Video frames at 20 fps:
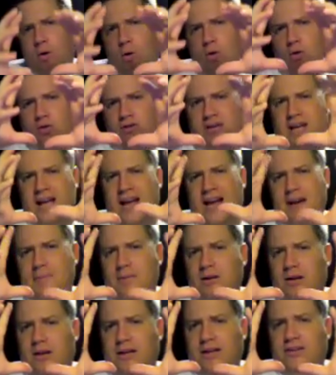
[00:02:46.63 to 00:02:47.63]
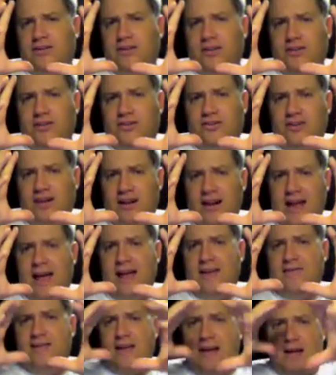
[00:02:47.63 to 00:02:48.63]
old camera lenses didn't
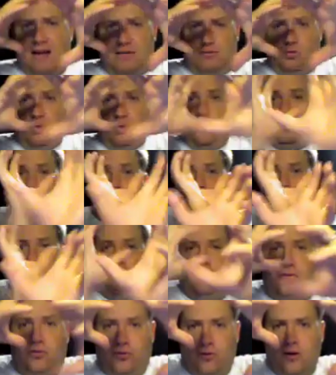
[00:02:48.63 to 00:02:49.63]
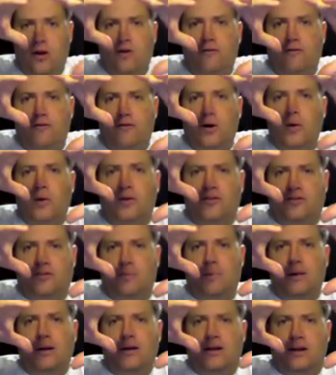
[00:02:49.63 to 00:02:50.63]
have that focus
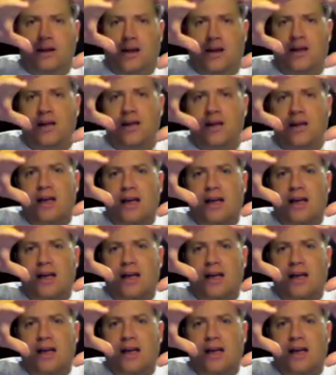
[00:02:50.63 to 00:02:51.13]
ability.